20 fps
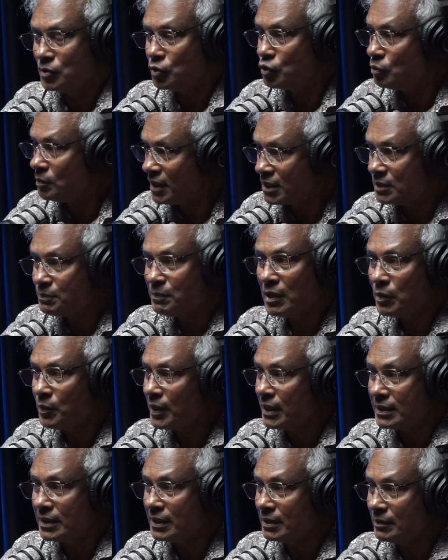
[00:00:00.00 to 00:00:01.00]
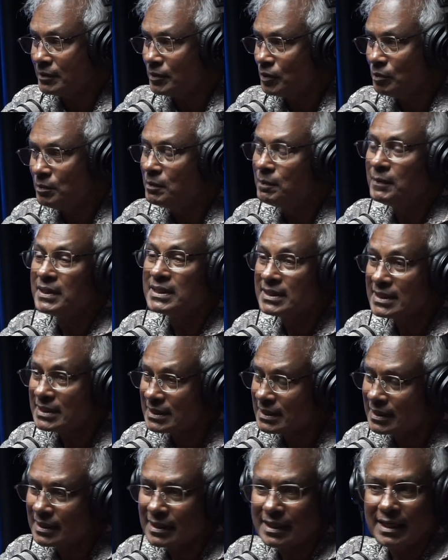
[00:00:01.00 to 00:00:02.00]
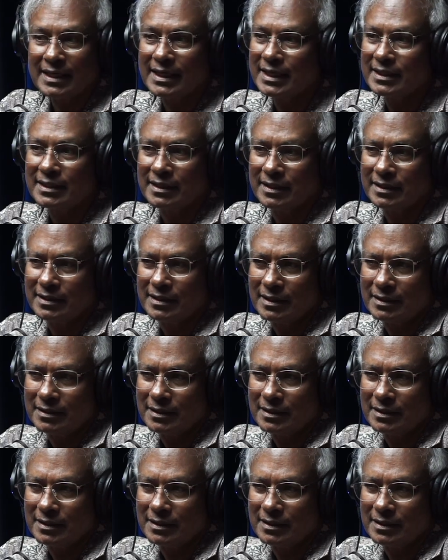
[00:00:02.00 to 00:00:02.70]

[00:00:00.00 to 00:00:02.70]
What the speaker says: Too much power, I think human beings just can't handle it.